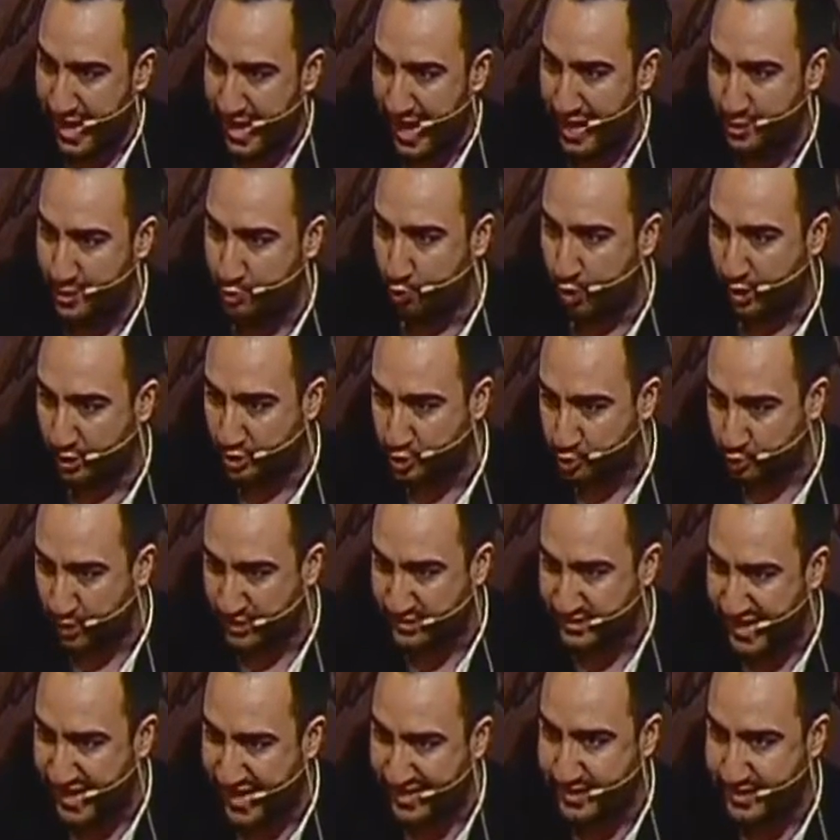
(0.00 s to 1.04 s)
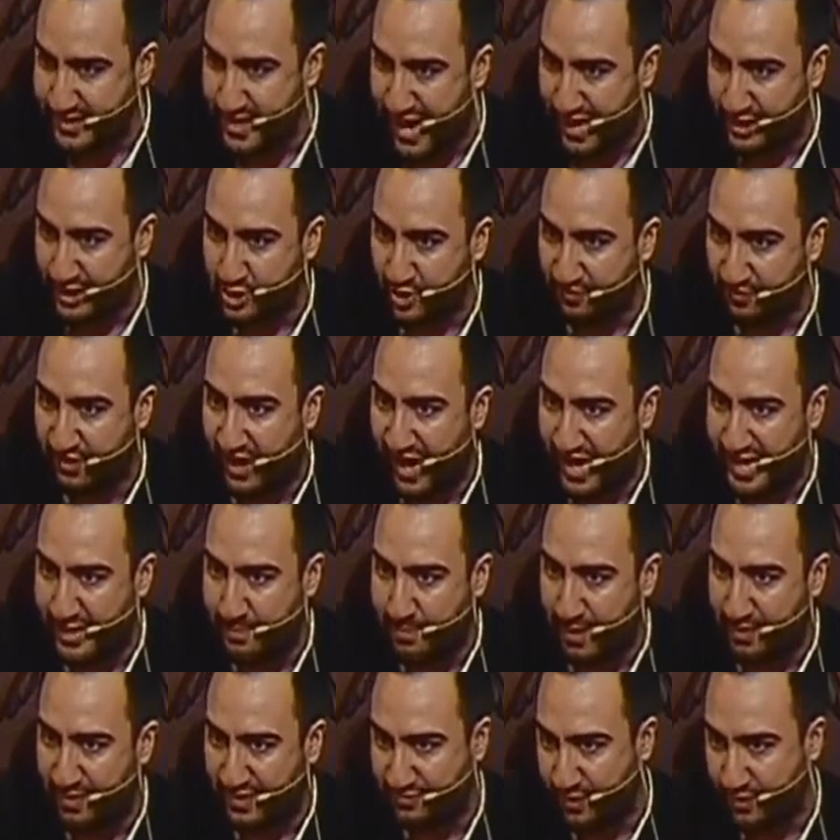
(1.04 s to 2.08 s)
And what was that night of
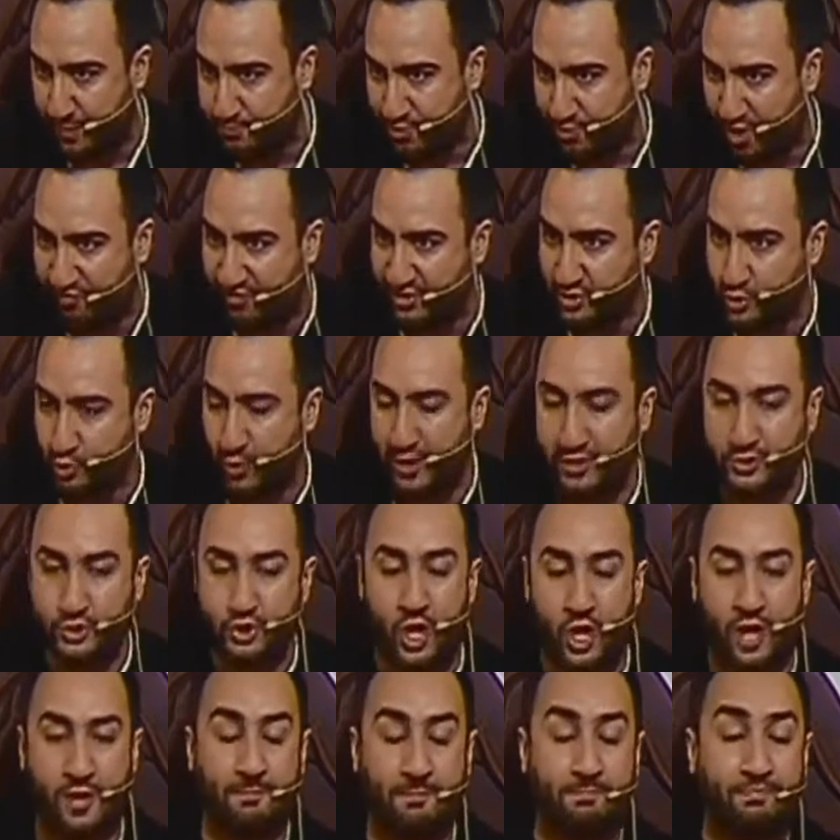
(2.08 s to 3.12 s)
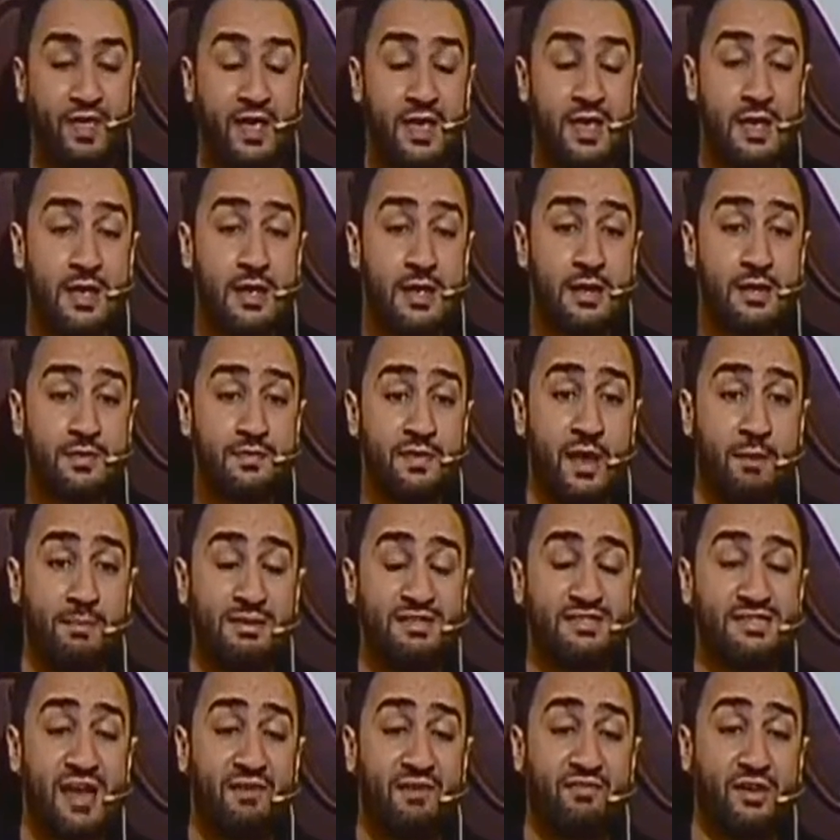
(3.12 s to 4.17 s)
ghaibah that the Prophet went on?
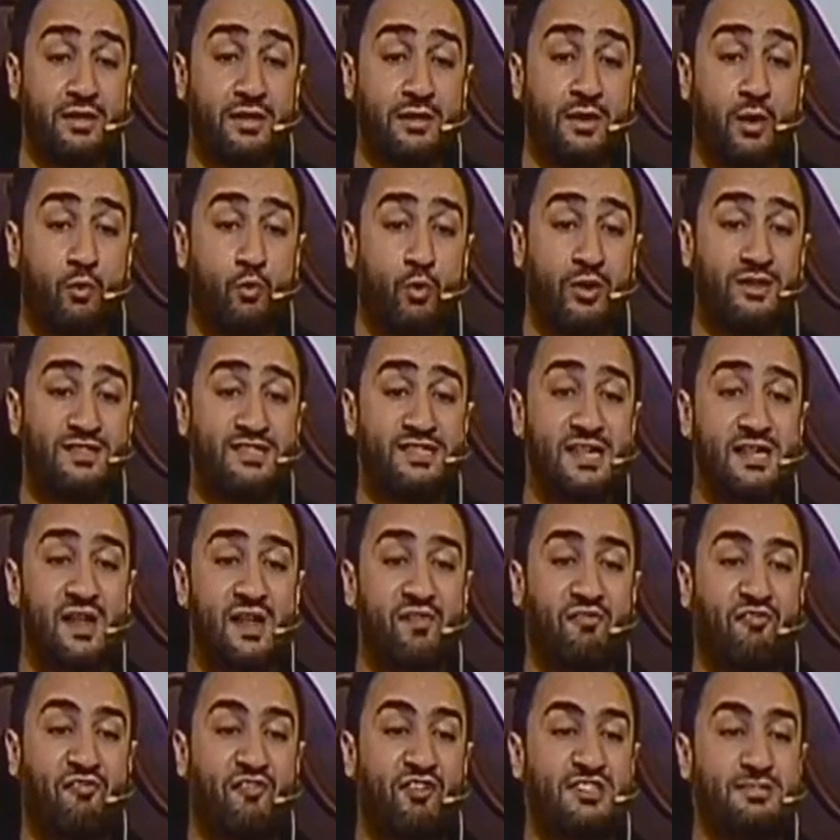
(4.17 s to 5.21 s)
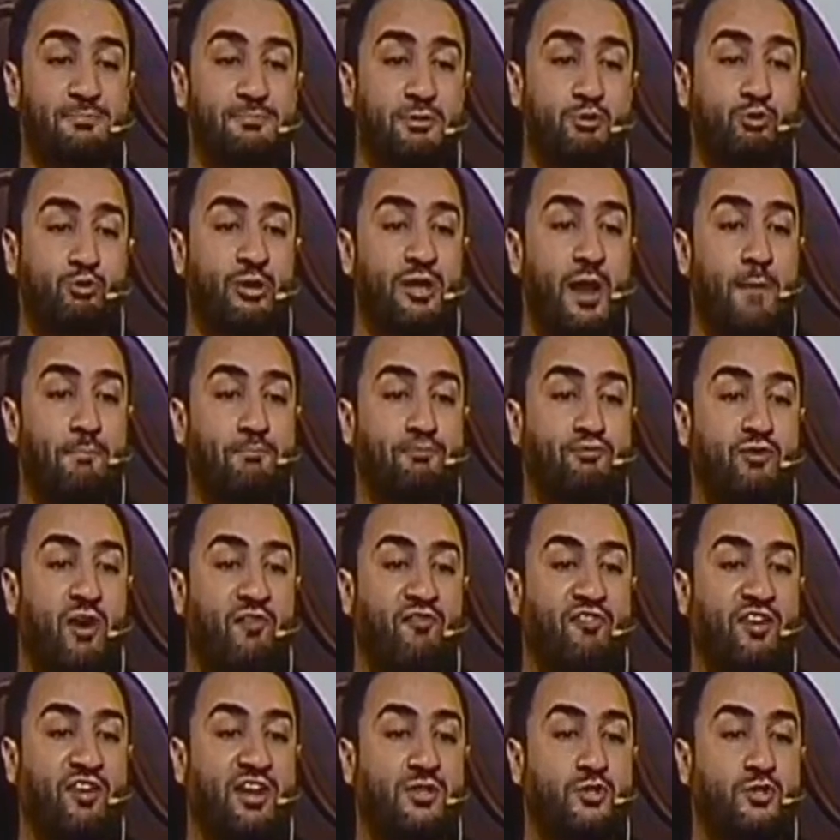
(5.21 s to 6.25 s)
Number 7, what's the difference between a
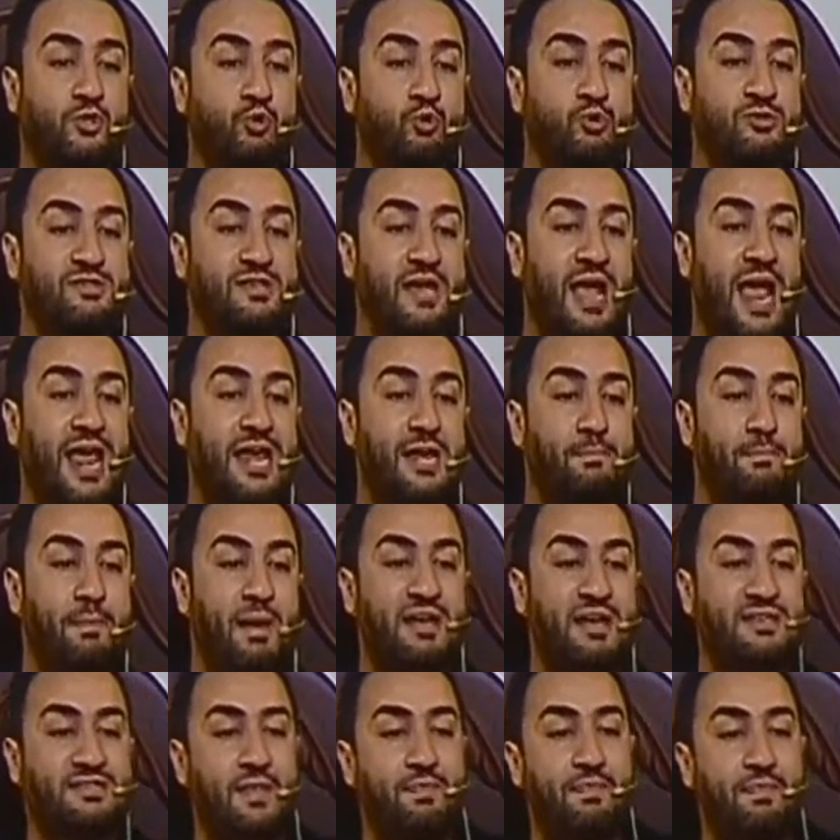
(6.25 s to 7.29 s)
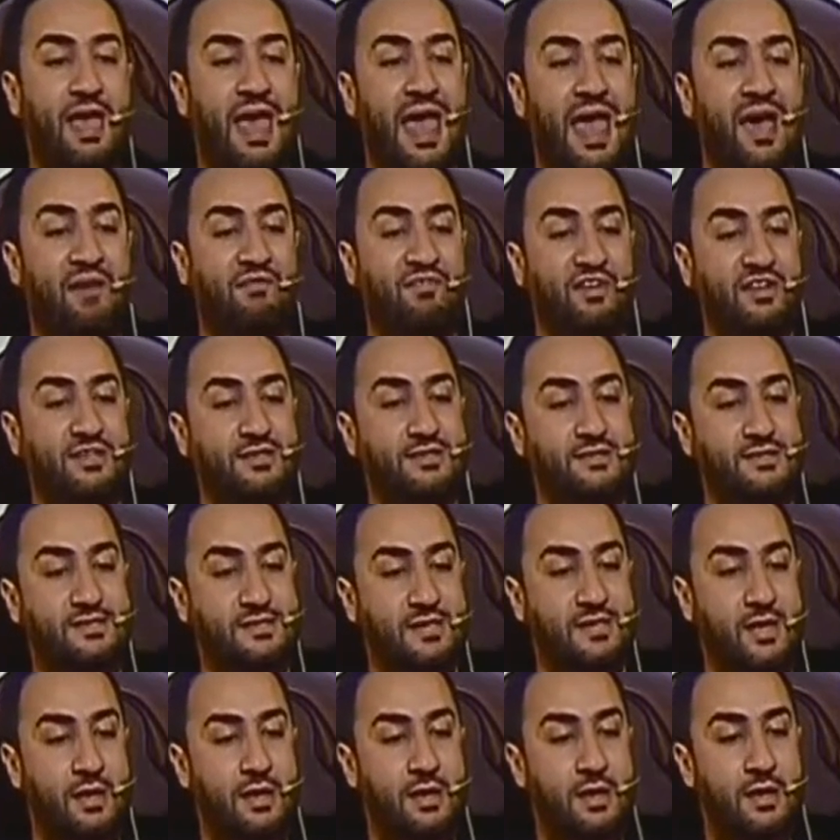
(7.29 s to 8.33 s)
prophet whose ghaibah is in the
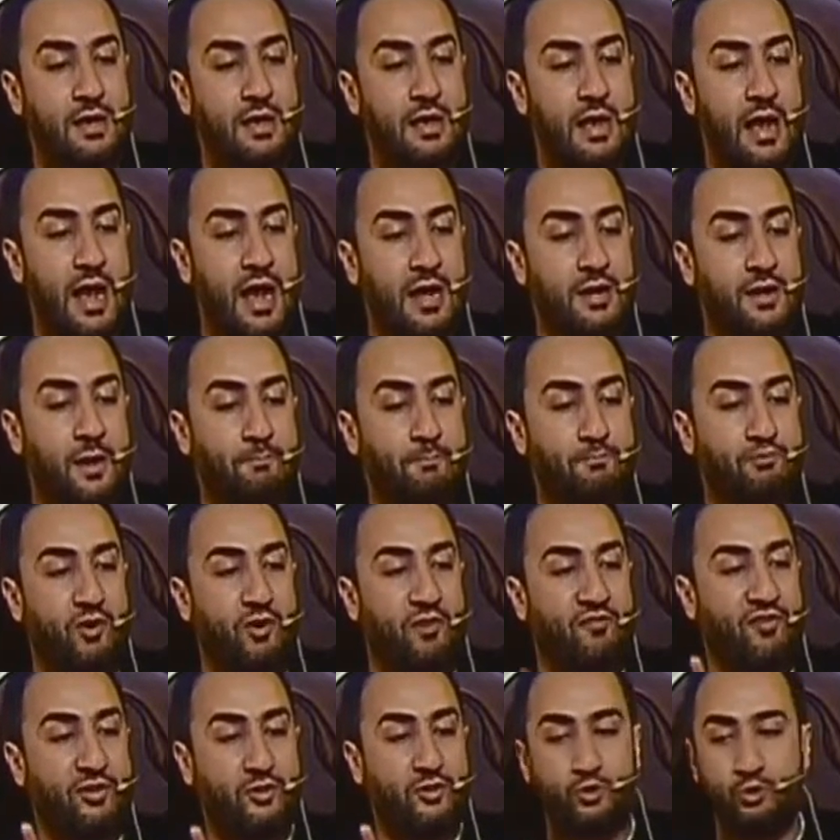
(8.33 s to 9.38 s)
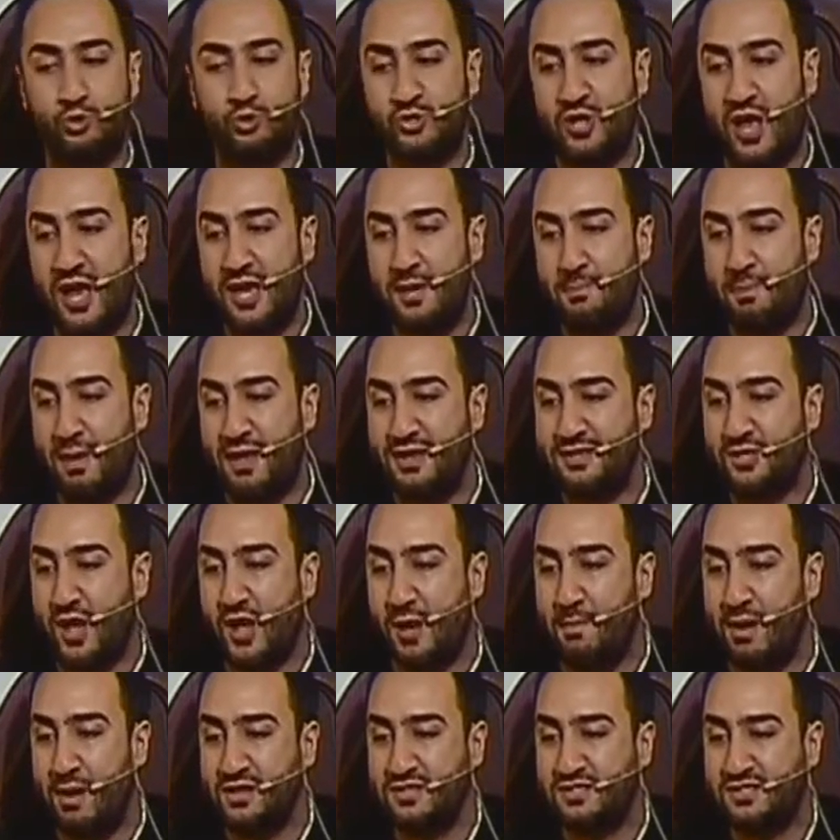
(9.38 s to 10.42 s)
heavens and a prophet whose ghaibah is
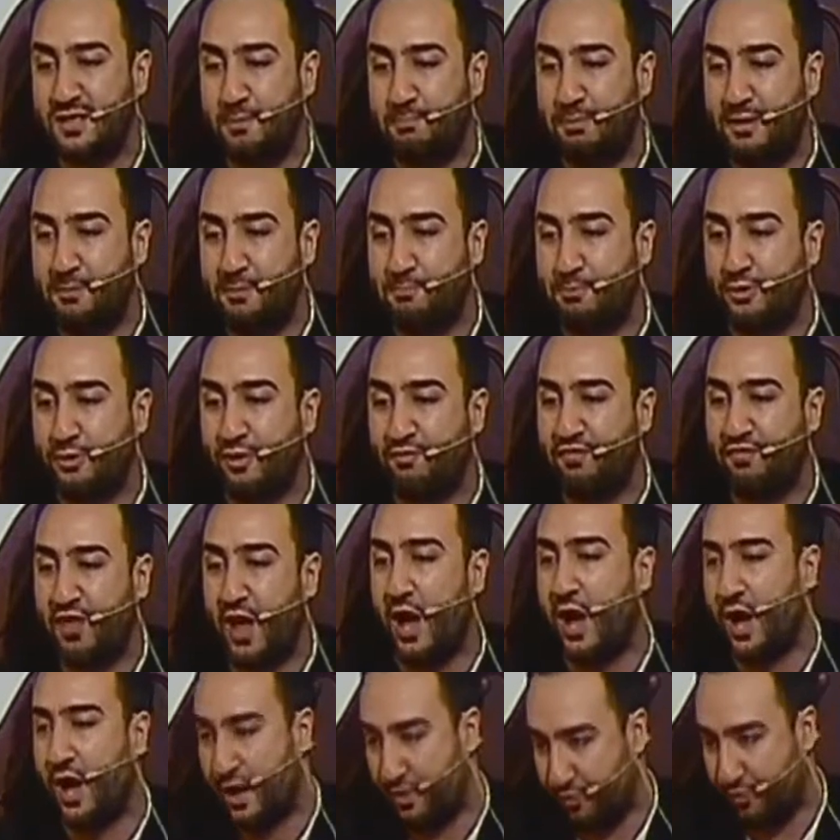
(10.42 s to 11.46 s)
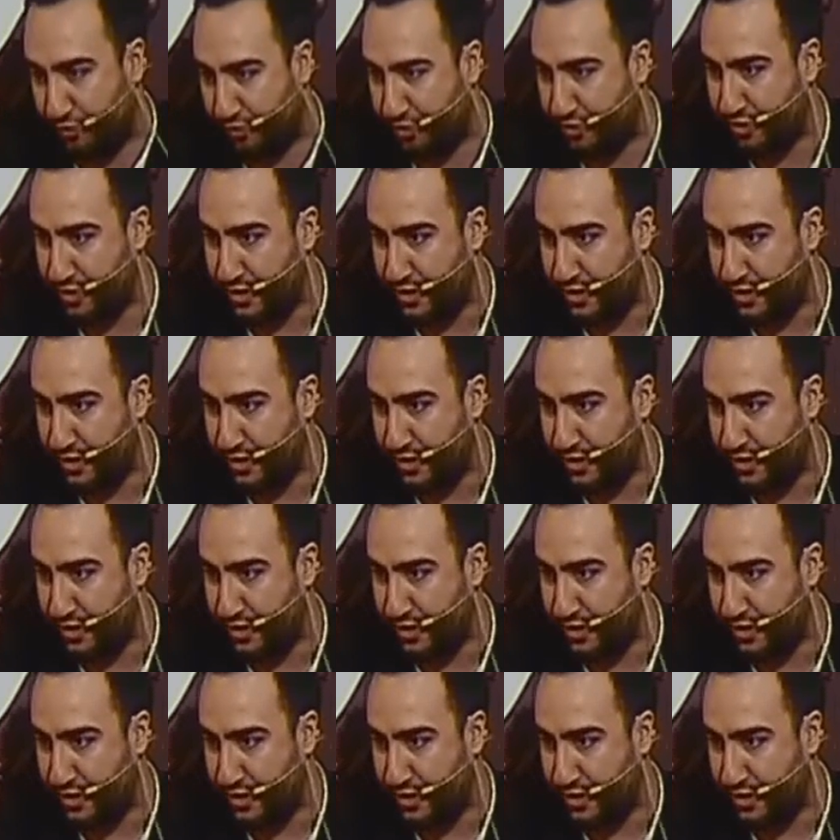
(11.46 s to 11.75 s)
amongst the people of the earth?